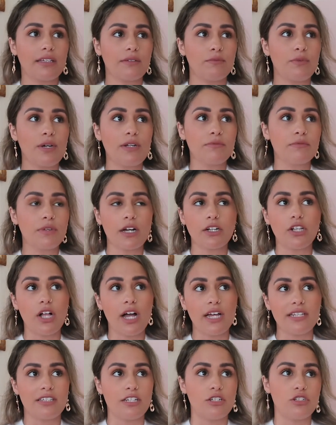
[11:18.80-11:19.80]
When a
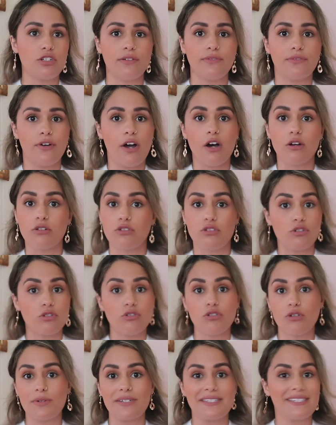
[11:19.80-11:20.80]
client sends you files, do
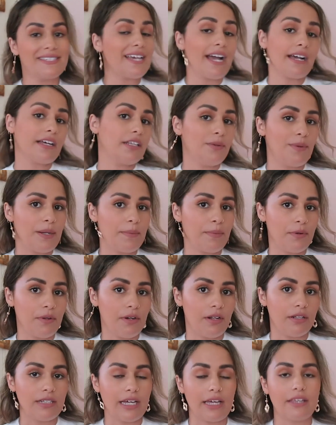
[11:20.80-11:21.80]
you know exactly where to
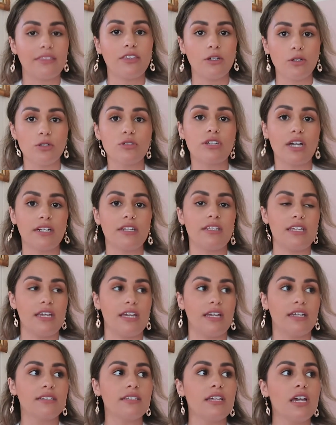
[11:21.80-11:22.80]
put it? Like those kind of
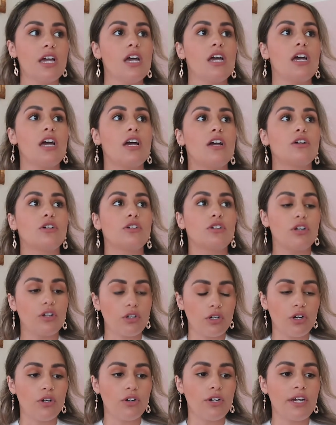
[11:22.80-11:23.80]
things.
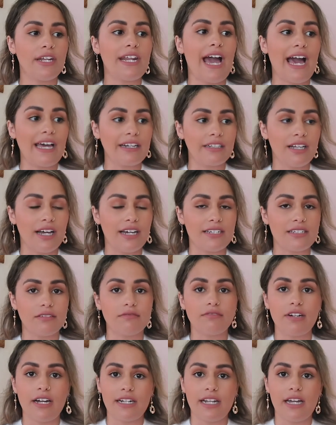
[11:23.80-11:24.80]
Go and analyze
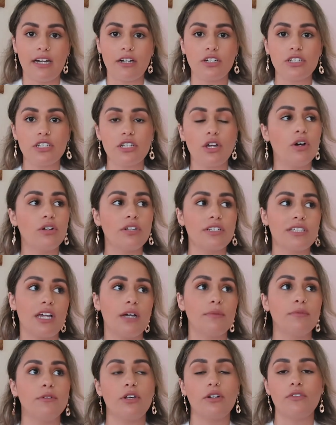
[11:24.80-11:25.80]
it right now, because honestly
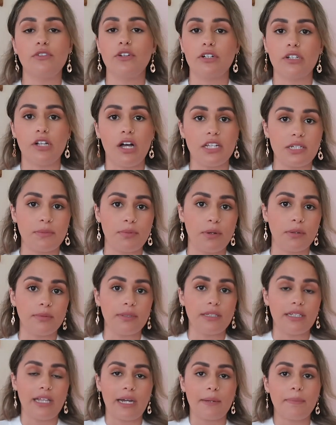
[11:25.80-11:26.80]
a lot of your clients are
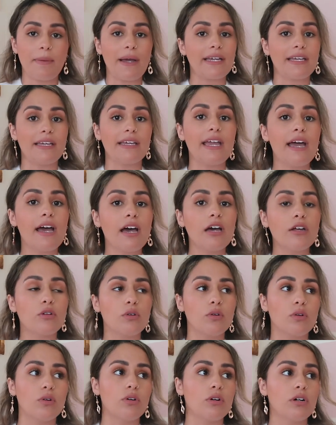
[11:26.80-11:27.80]
probably like backing
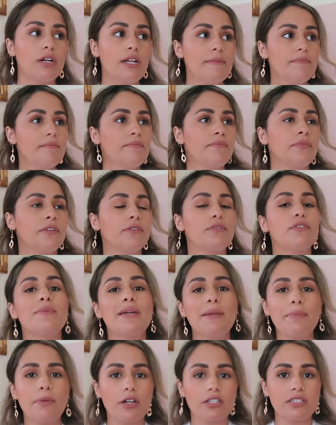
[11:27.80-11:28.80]
out, or for
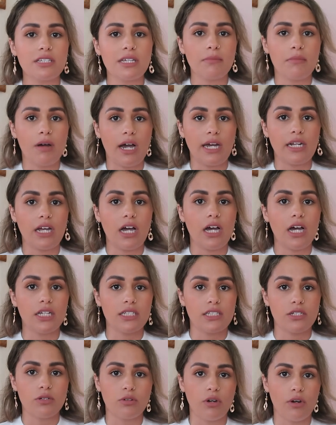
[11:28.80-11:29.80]
me personally mine are
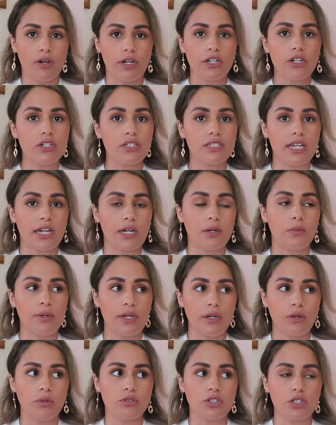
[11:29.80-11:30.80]
still going because like
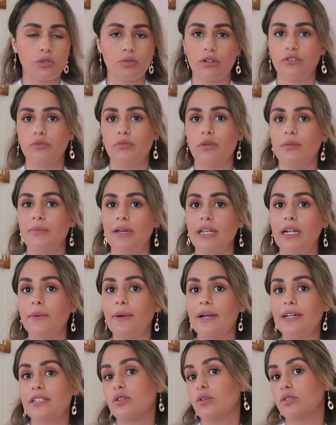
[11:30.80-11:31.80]
we all just work from home
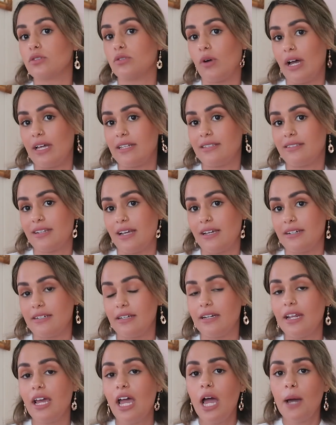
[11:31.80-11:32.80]
anyway, so it's quite
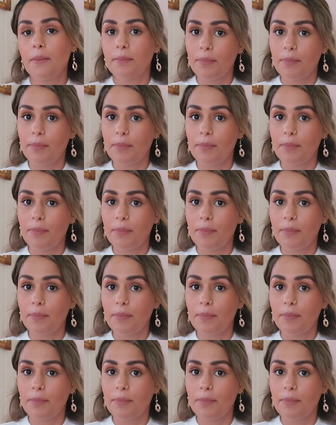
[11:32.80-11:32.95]
standard.